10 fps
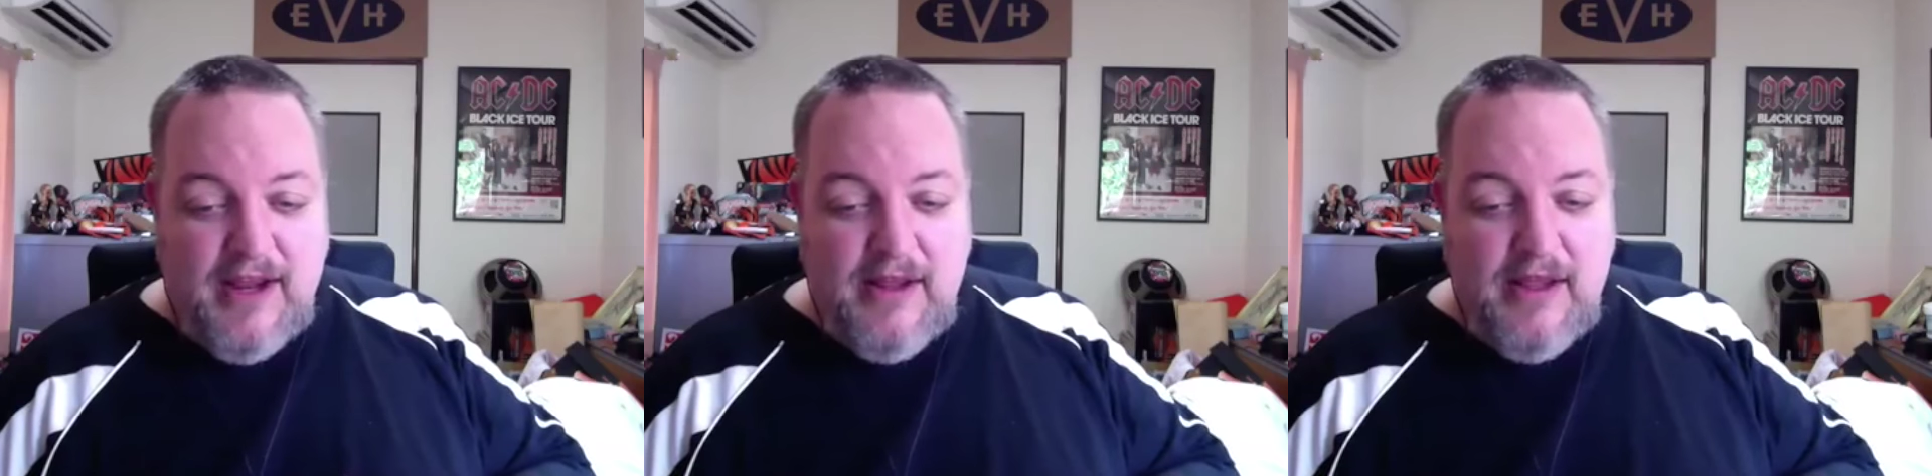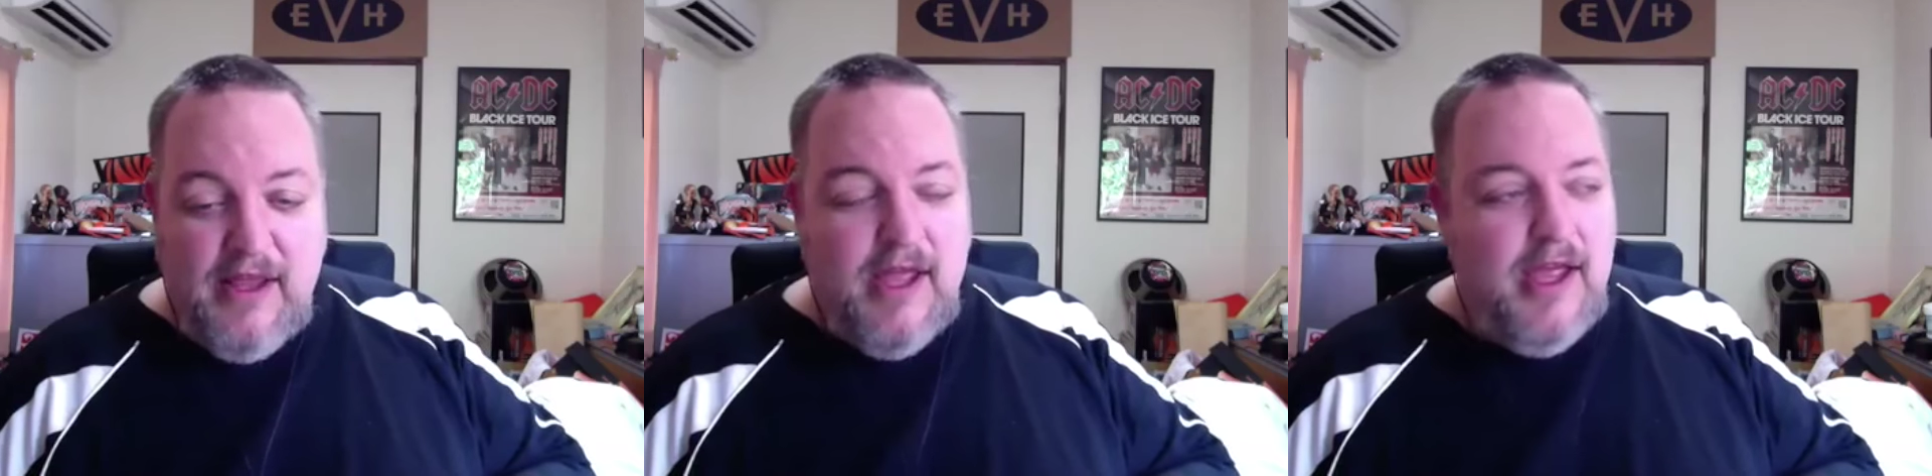
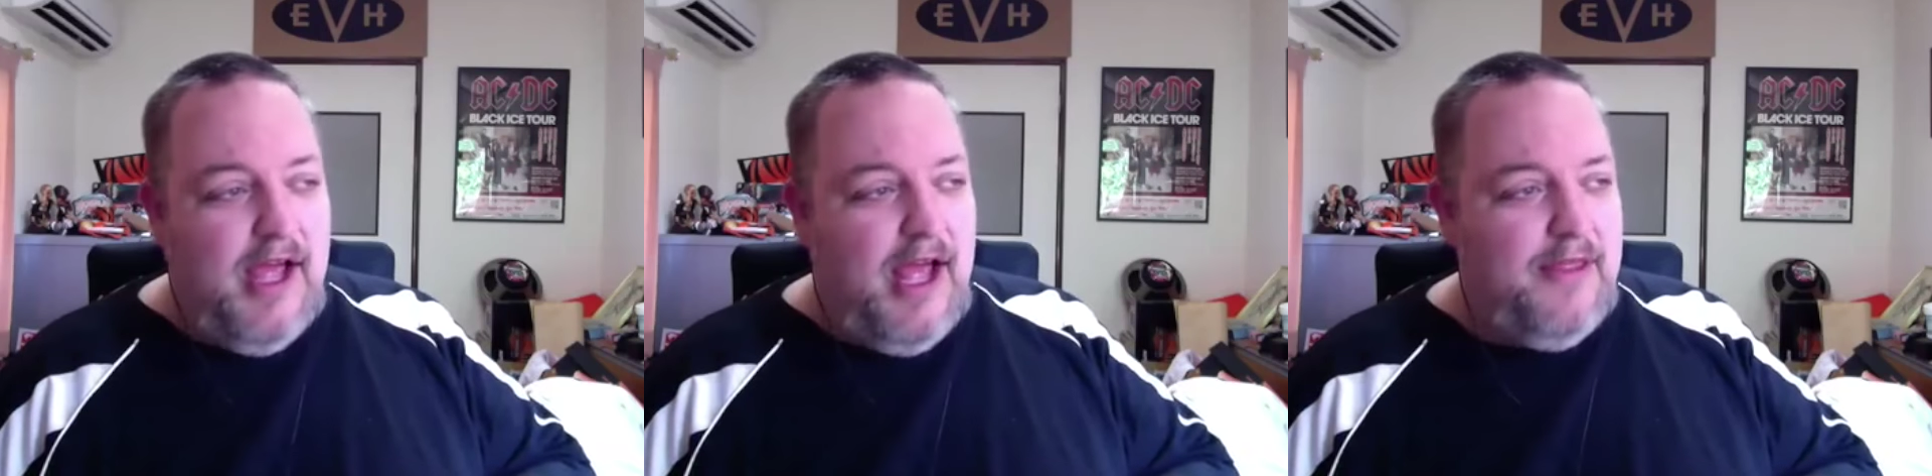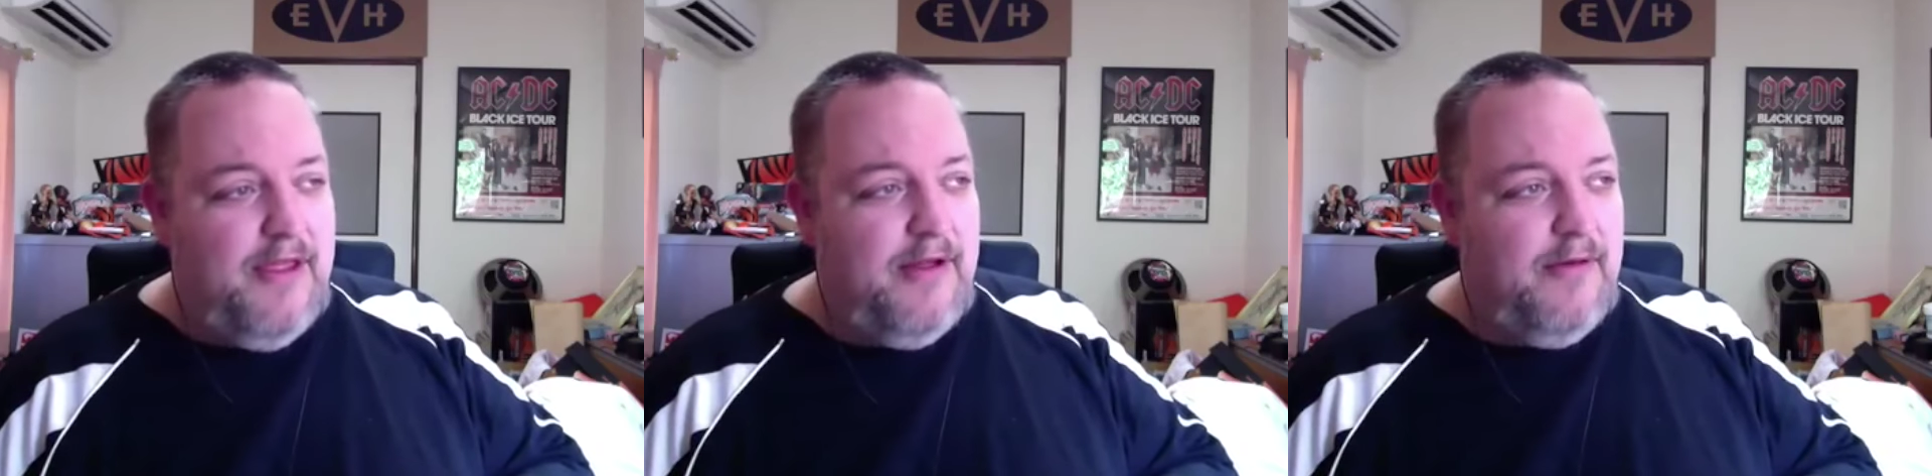Mm-hmm. Uh,
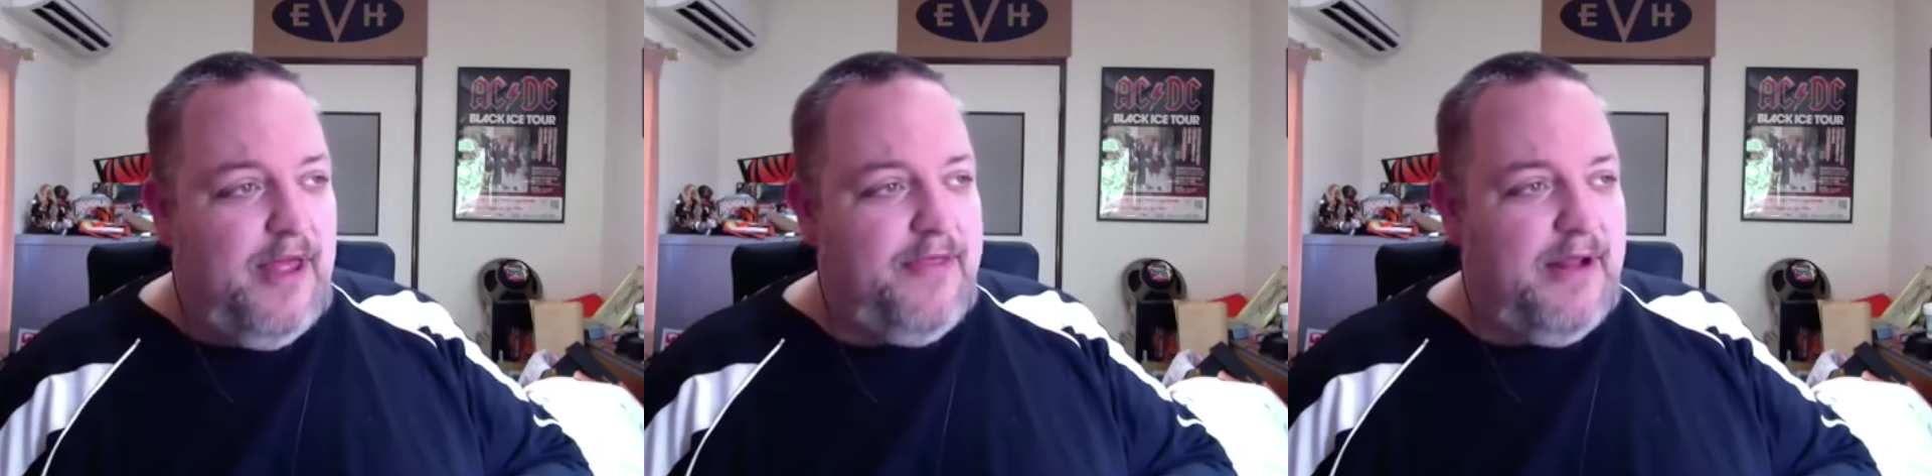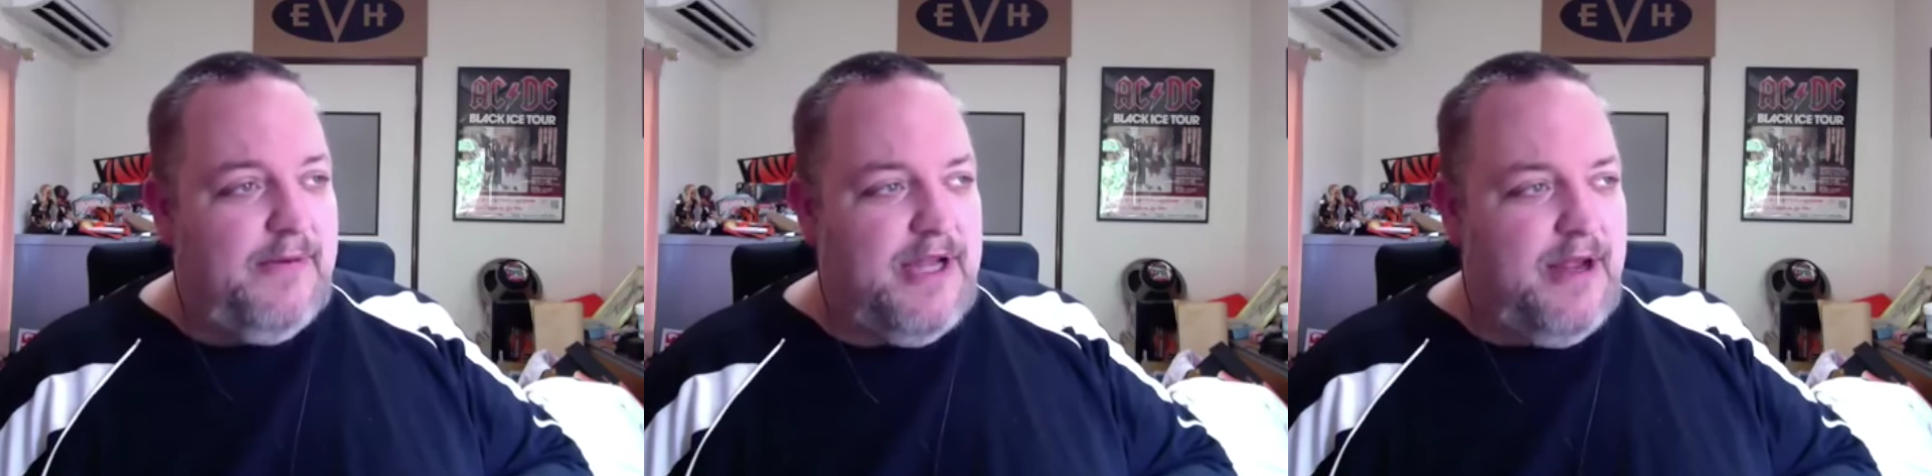the mm-hmm. I think it
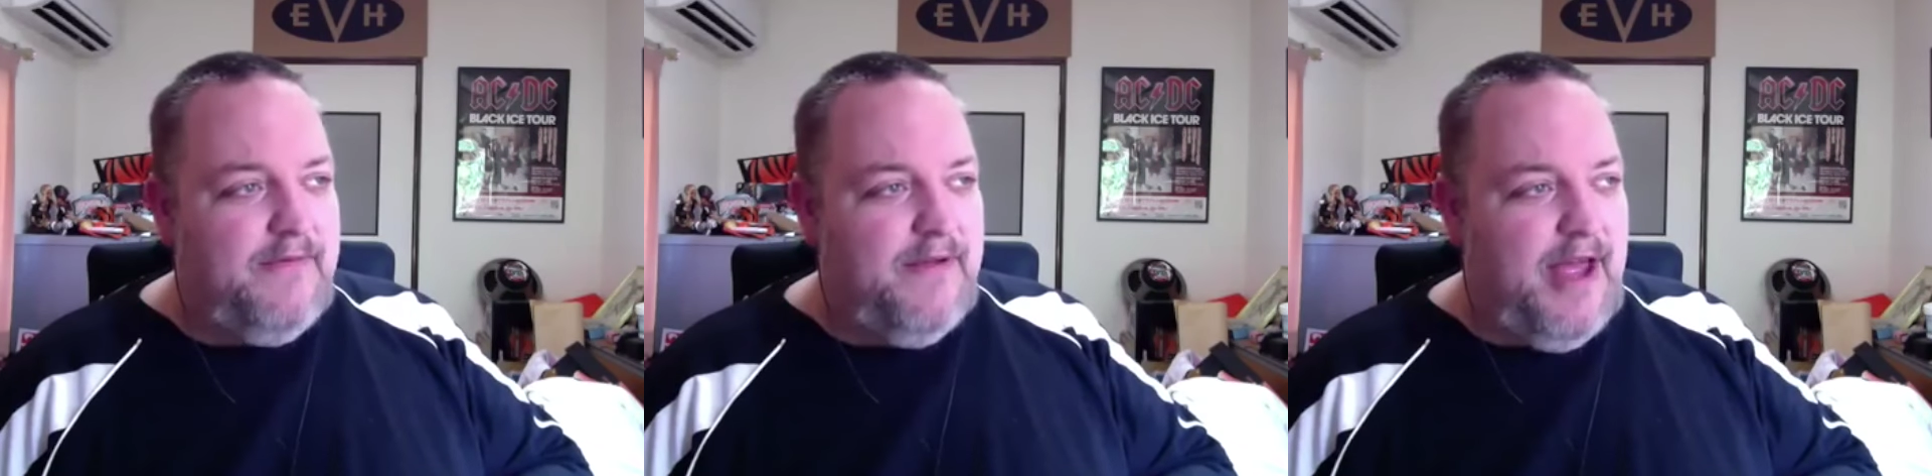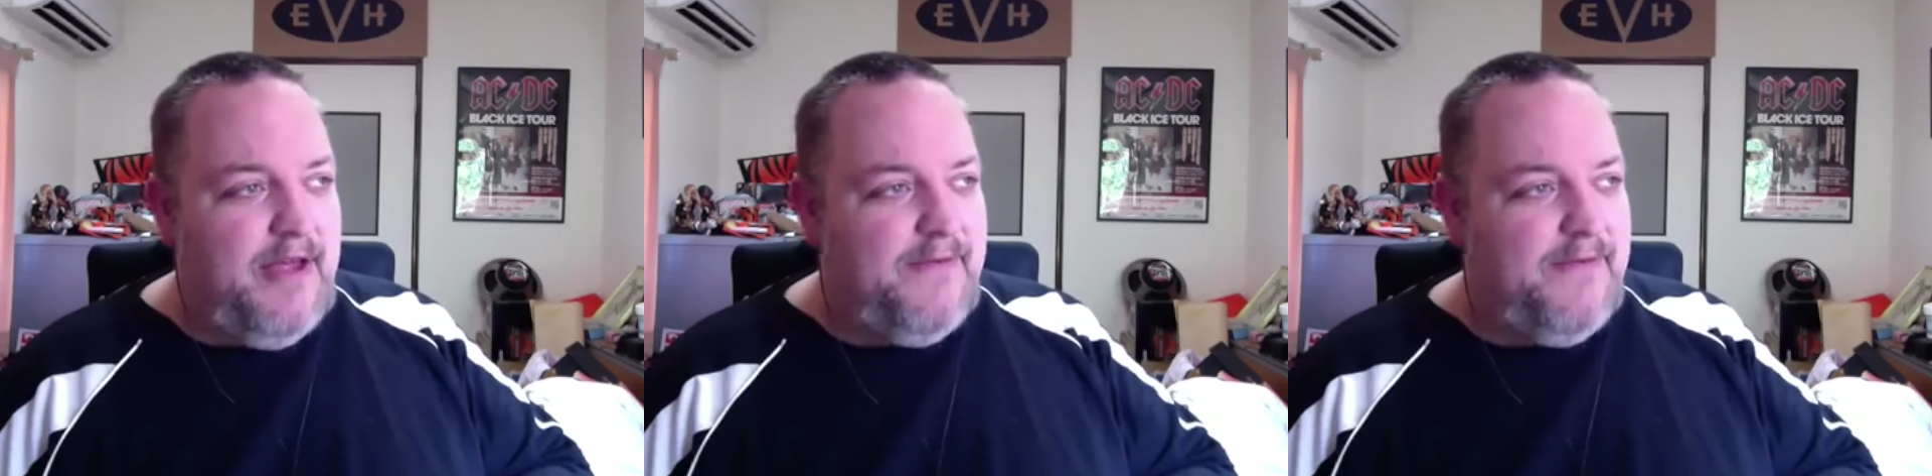was I, if